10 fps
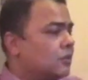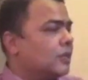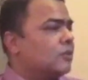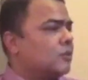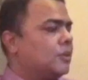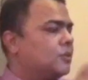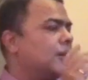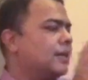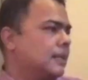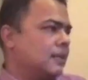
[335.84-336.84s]
look down upon. So
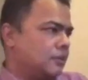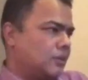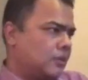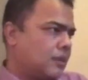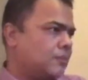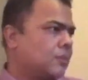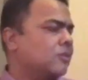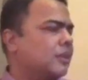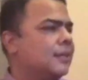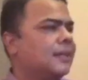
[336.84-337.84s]
I think you're
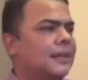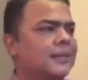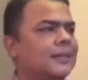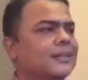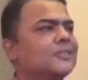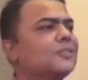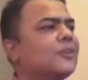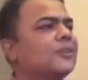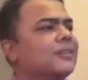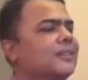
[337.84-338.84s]
absolutely right. I think it's
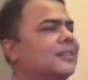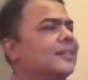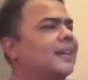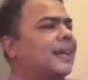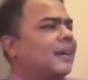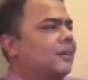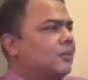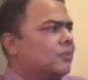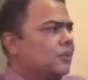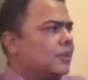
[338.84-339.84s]
not
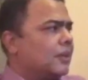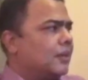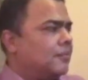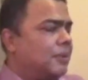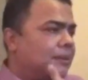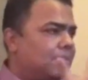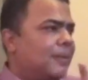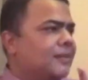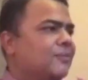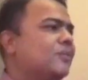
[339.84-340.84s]
being
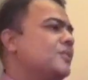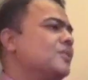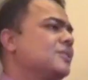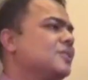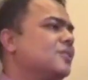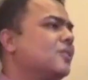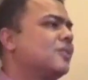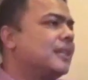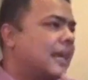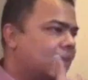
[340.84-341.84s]
playful is not
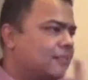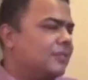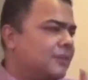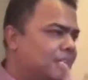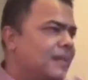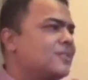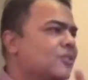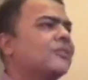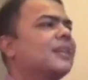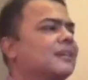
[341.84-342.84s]
an activity. Play is not
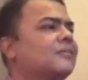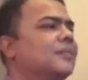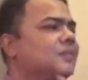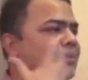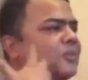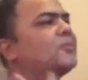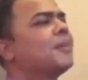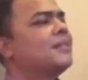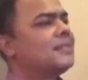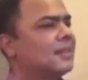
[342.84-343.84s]
an activity. It's more of a
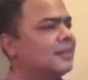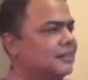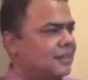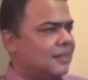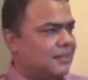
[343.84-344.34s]
mindset. Is that